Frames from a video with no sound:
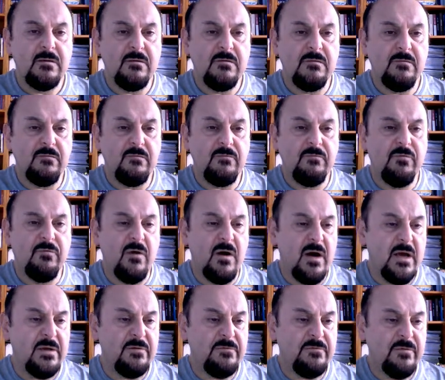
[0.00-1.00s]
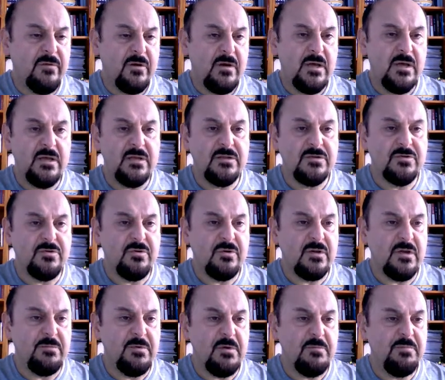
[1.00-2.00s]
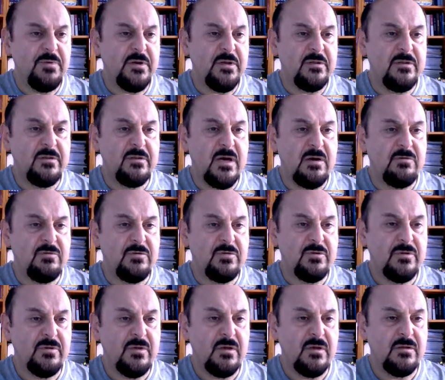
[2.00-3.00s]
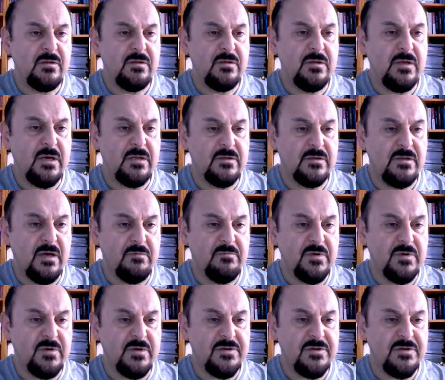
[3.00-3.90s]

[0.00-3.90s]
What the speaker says: 5, it's gonna be printed out the other numbers.